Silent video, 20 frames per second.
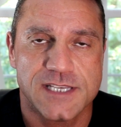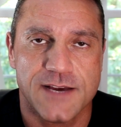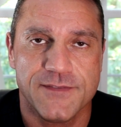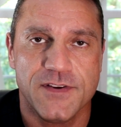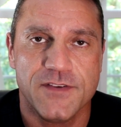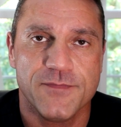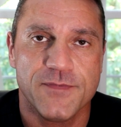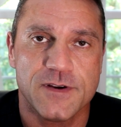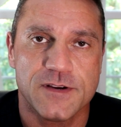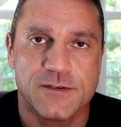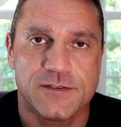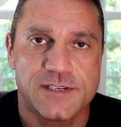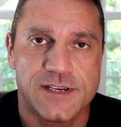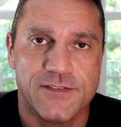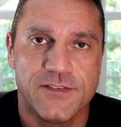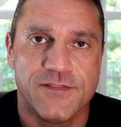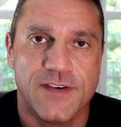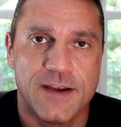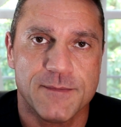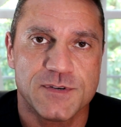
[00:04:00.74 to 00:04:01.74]

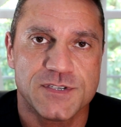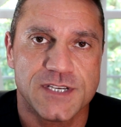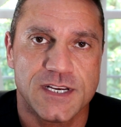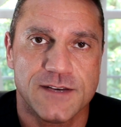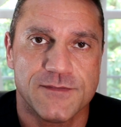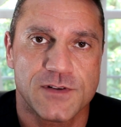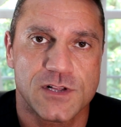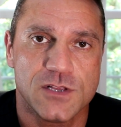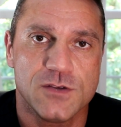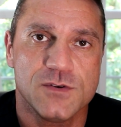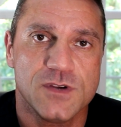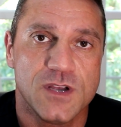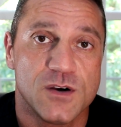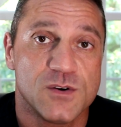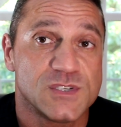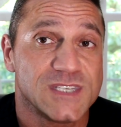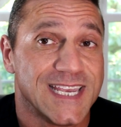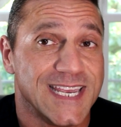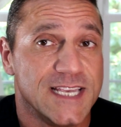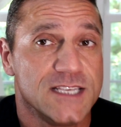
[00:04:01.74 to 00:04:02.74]
75% of
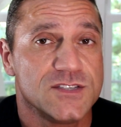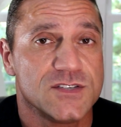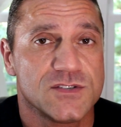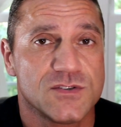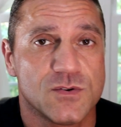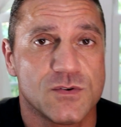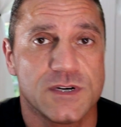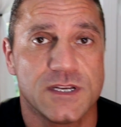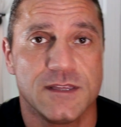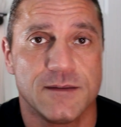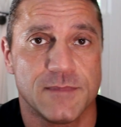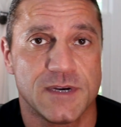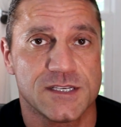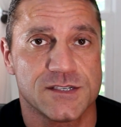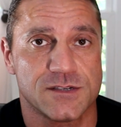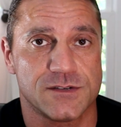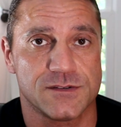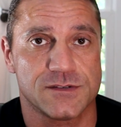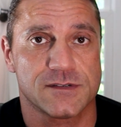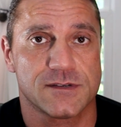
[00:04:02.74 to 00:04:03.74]
glucose is stored in the
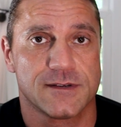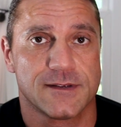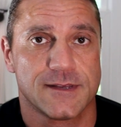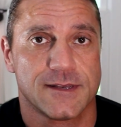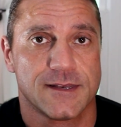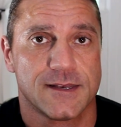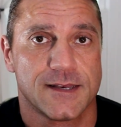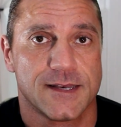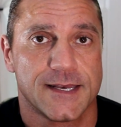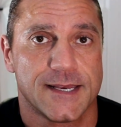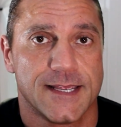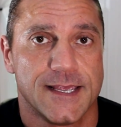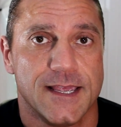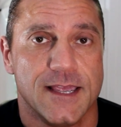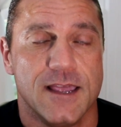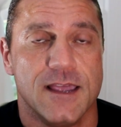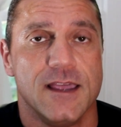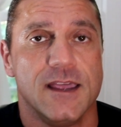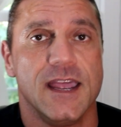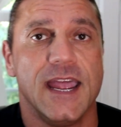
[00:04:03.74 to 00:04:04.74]
muscles,
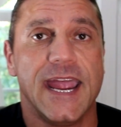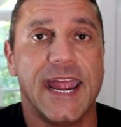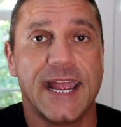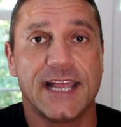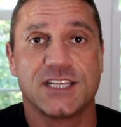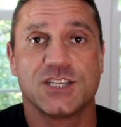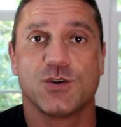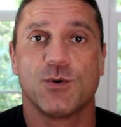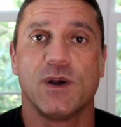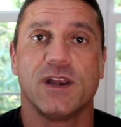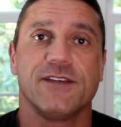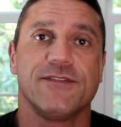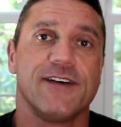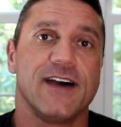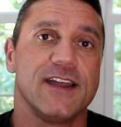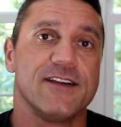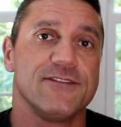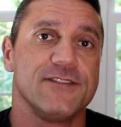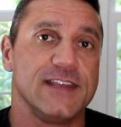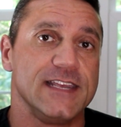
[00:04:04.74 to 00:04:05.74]
and
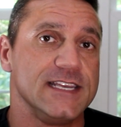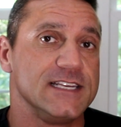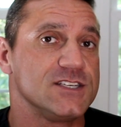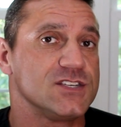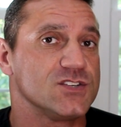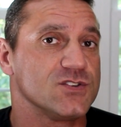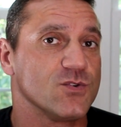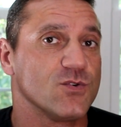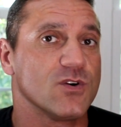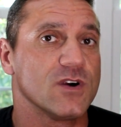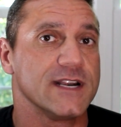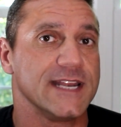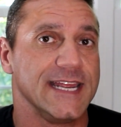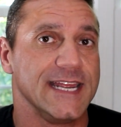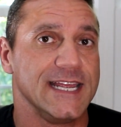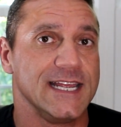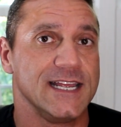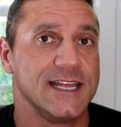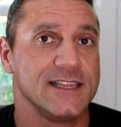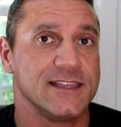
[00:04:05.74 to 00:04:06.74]
25% is stored
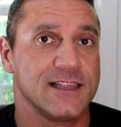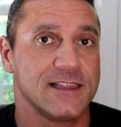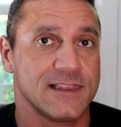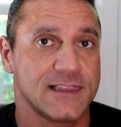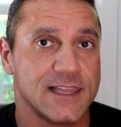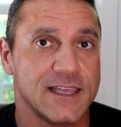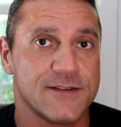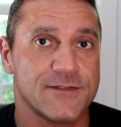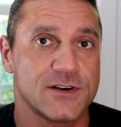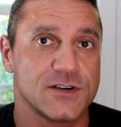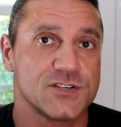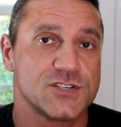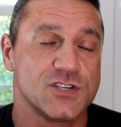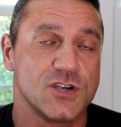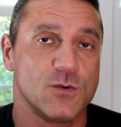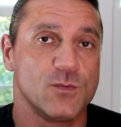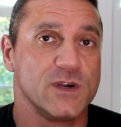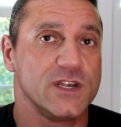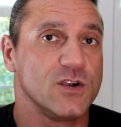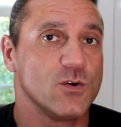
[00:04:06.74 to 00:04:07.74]
in the liver.
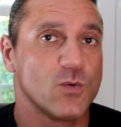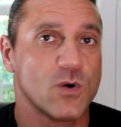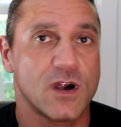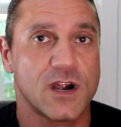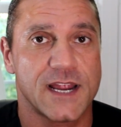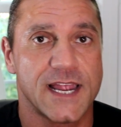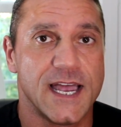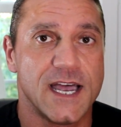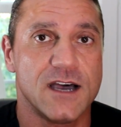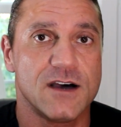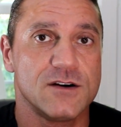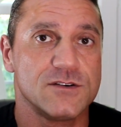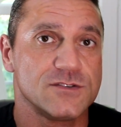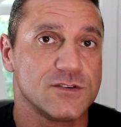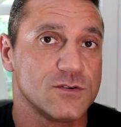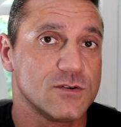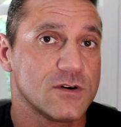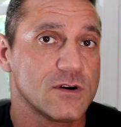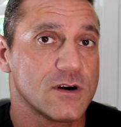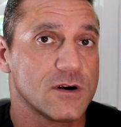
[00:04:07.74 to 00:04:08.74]
So when you work
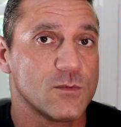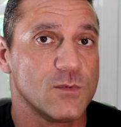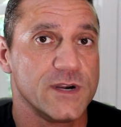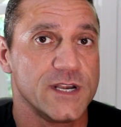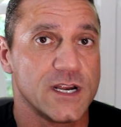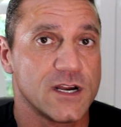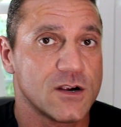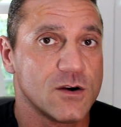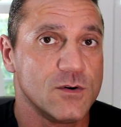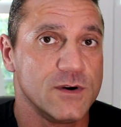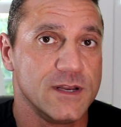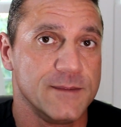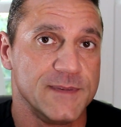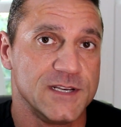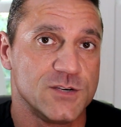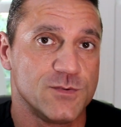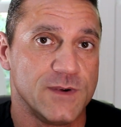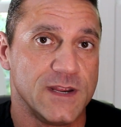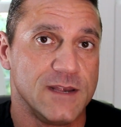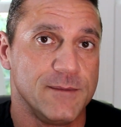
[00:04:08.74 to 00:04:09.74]
out or when you're going in
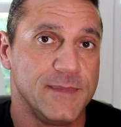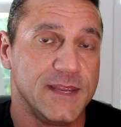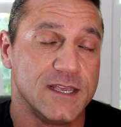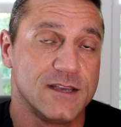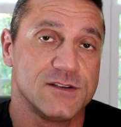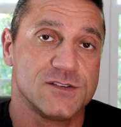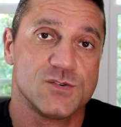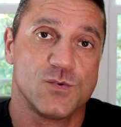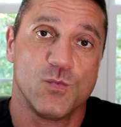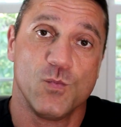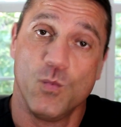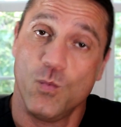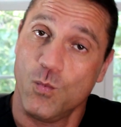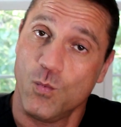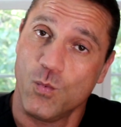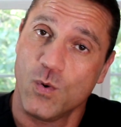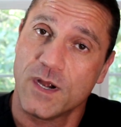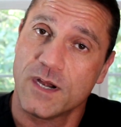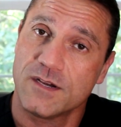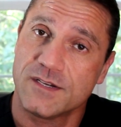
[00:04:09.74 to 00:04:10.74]
between meals,
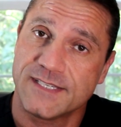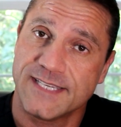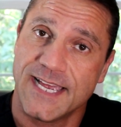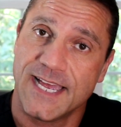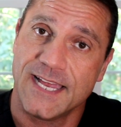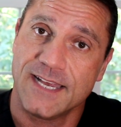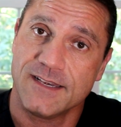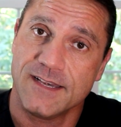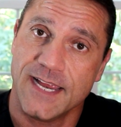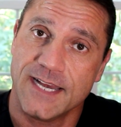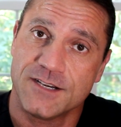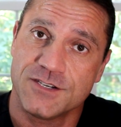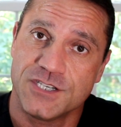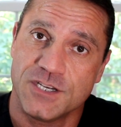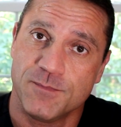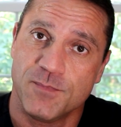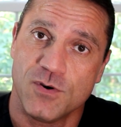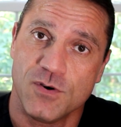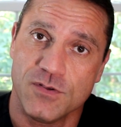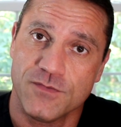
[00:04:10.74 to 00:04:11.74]
where is that
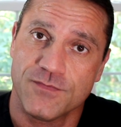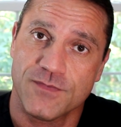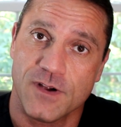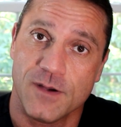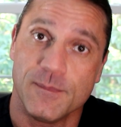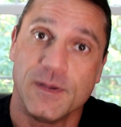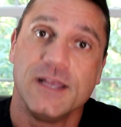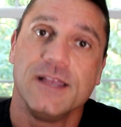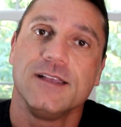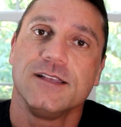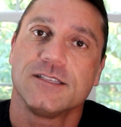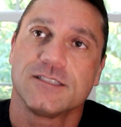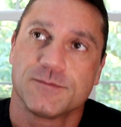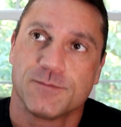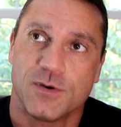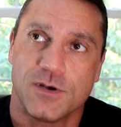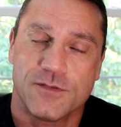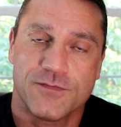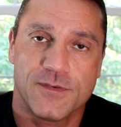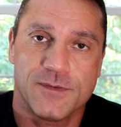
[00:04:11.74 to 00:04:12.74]
energy pulled from?
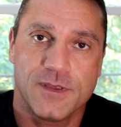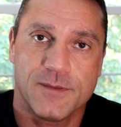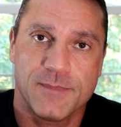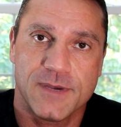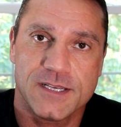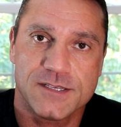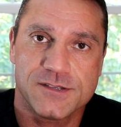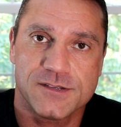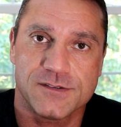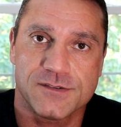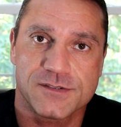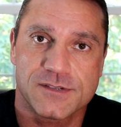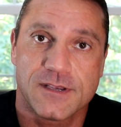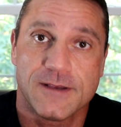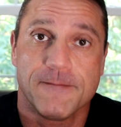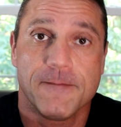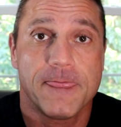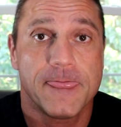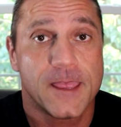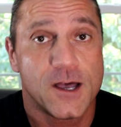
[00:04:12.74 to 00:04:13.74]
It's pulled from the muscles,
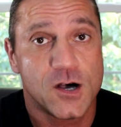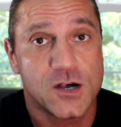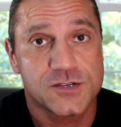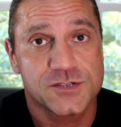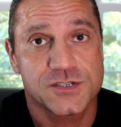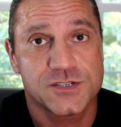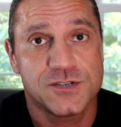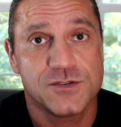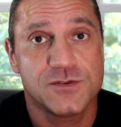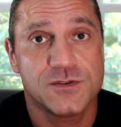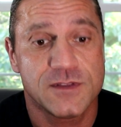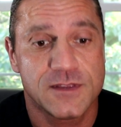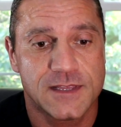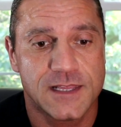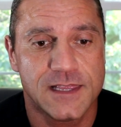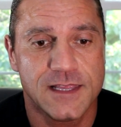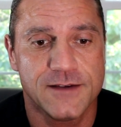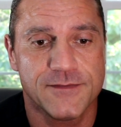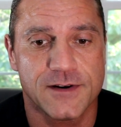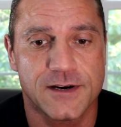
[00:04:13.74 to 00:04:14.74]
also to
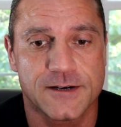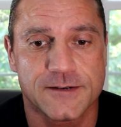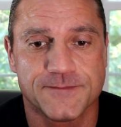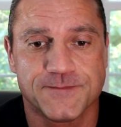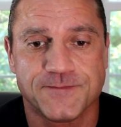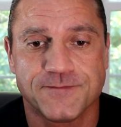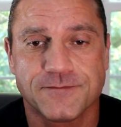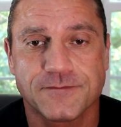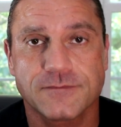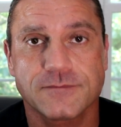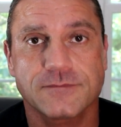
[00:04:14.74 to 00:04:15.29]
the liver.